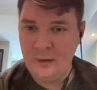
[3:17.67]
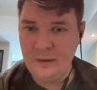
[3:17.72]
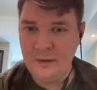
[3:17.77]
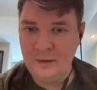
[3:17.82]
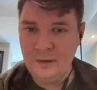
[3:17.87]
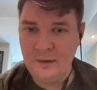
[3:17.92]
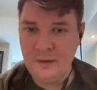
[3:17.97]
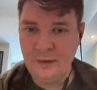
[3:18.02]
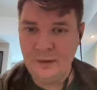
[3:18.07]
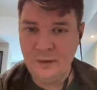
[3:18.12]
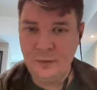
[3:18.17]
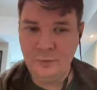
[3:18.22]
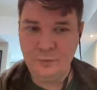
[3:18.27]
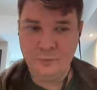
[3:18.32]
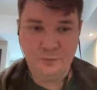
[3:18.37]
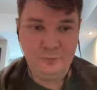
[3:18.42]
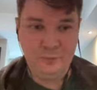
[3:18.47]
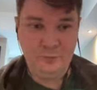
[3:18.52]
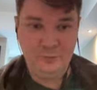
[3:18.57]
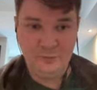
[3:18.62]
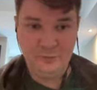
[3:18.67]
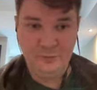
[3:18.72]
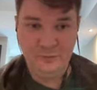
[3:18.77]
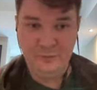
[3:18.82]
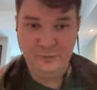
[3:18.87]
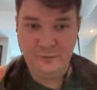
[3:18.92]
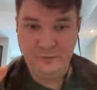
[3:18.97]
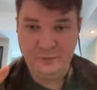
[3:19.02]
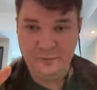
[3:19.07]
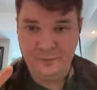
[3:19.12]
So
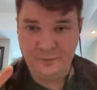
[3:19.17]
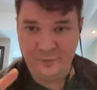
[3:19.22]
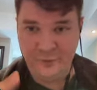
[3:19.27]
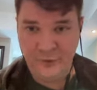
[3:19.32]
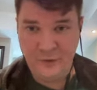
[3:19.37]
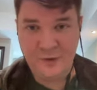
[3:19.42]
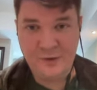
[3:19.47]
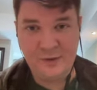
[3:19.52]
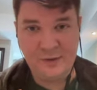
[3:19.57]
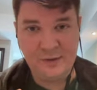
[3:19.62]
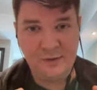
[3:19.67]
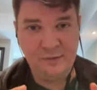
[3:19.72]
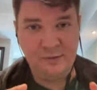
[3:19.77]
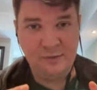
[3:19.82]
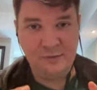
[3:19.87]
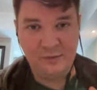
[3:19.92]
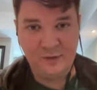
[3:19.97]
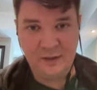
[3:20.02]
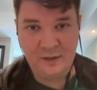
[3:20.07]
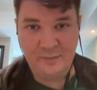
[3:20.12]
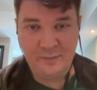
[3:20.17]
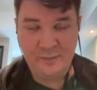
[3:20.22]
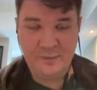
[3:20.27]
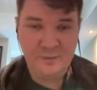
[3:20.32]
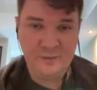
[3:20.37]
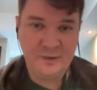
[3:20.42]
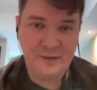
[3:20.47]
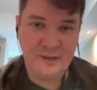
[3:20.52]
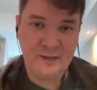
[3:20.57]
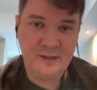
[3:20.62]
first tip
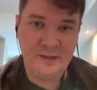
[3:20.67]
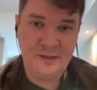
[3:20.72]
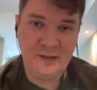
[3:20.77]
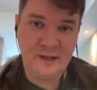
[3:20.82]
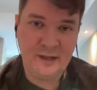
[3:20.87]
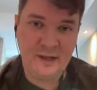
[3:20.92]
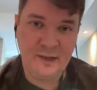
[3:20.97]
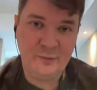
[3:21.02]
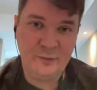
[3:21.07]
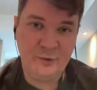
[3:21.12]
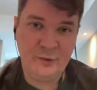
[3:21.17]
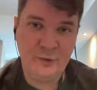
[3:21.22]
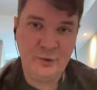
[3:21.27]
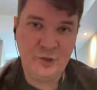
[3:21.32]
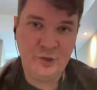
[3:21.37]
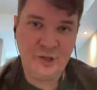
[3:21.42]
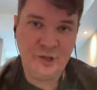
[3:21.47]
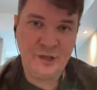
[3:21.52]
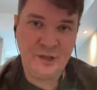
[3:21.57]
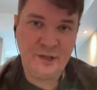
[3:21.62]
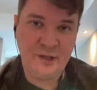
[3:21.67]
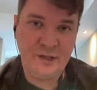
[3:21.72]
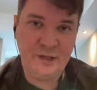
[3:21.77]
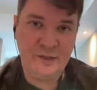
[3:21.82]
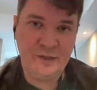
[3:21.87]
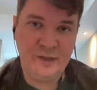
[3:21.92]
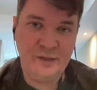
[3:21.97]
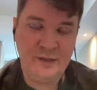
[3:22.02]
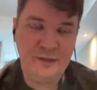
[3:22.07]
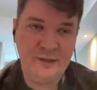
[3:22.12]
that I want to share
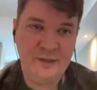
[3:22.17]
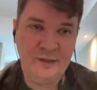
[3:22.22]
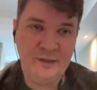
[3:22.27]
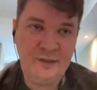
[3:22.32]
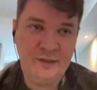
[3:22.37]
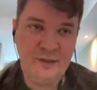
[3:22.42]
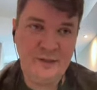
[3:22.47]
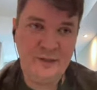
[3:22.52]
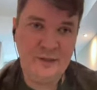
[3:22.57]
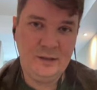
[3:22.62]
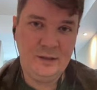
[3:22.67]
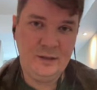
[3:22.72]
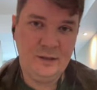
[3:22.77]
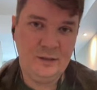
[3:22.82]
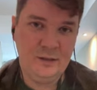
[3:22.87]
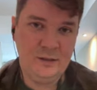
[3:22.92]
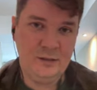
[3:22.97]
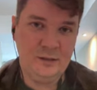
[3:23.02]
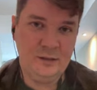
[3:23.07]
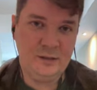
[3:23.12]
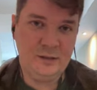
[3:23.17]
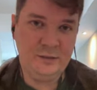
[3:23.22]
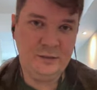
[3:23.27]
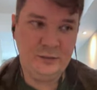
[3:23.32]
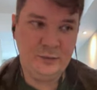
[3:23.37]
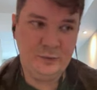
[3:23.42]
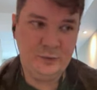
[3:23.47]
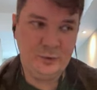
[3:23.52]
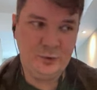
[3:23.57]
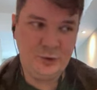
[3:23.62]
here if
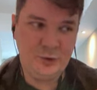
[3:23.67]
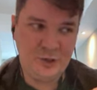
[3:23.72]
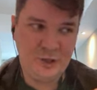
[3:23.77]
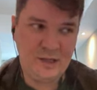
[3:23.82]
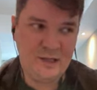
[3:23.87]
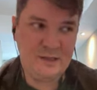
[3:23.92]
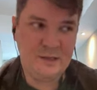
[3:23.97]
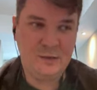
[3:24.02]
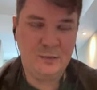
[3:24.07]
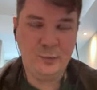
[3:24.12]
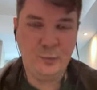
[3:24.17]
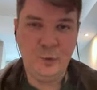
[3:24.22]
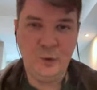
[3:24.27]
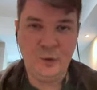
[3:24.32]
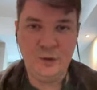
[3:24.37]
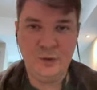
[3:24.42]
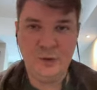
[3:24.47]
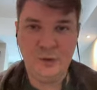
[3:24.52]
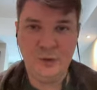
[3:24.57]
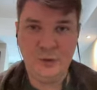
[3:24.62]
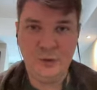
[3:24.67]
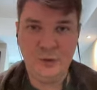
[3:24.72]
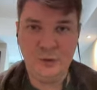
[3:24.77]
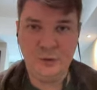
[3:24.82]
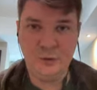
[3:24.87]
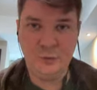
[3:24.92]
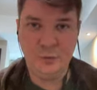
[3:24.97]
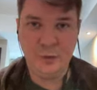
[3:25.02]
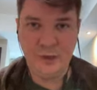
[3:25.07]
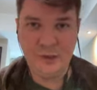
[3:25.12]
you just want
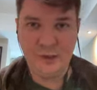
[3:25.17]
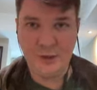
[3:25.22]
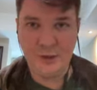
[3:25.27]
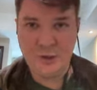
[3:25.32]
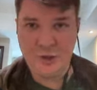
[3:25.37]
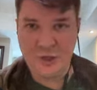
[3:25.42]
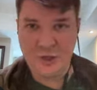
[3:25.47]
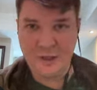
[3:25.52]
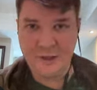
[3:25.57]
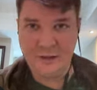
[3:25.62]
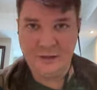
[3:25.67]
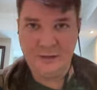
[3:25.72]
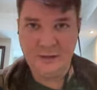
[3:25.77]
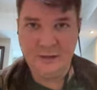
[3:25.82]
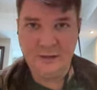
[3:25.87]
to begin your channel